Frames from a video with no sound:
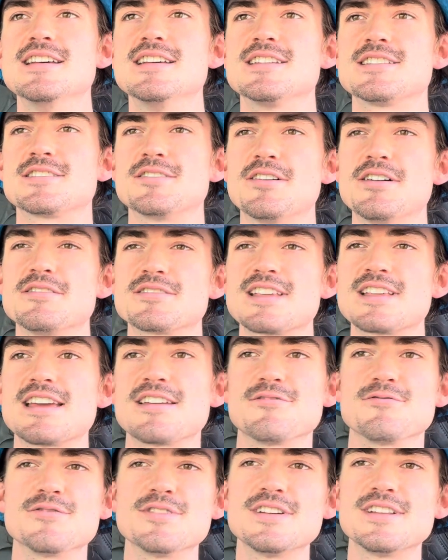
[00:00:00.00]
So I was,
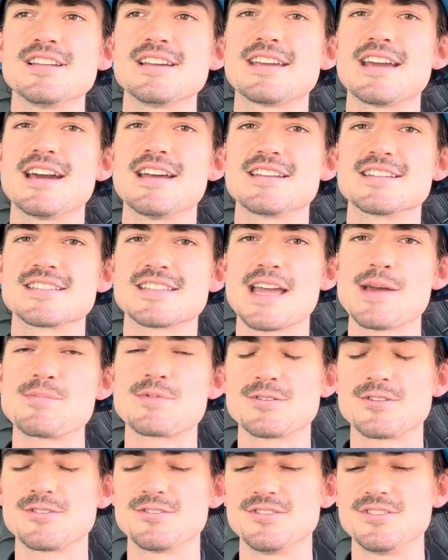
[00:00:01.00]
like, really kind of
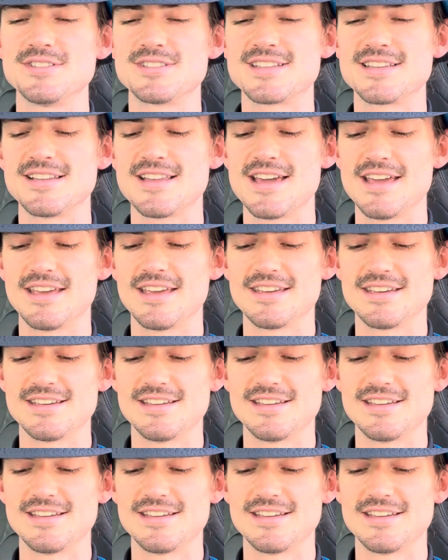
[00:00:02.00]
skeptical to, like,